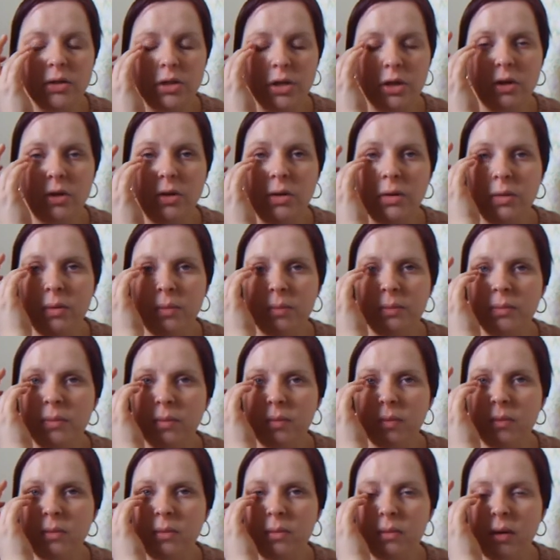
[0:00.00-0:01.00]
do,
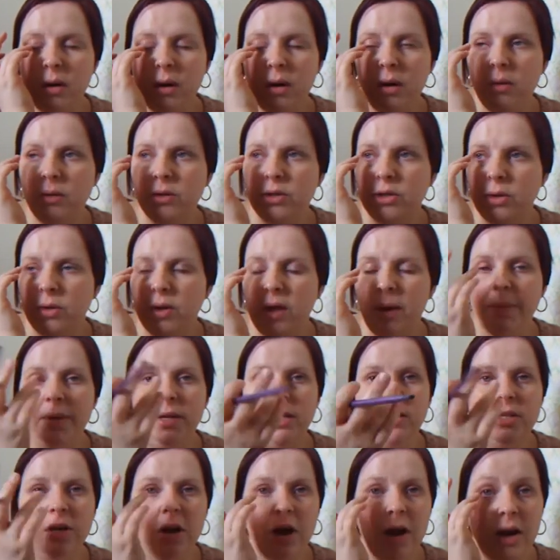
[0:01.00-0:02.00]
oh, what do you call that
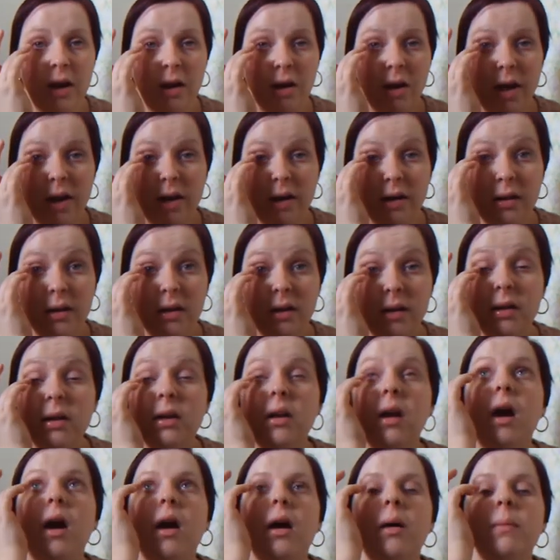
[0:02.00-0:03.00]
bit? Your tight line,
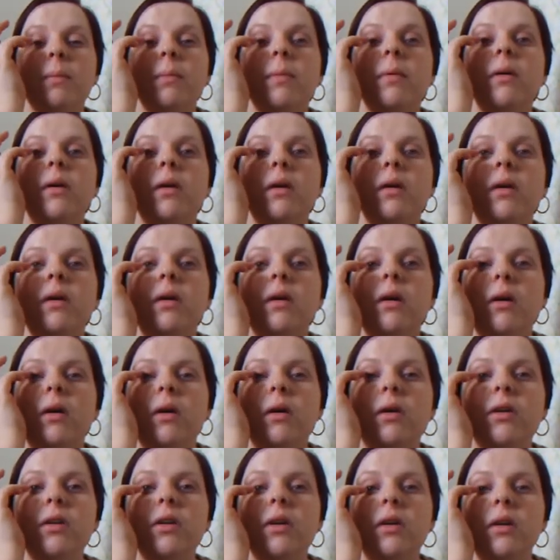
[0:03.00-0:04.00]
like up
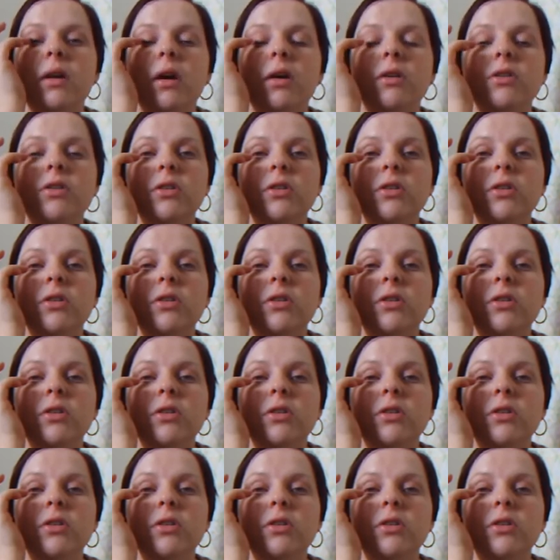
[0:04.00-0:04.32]
on your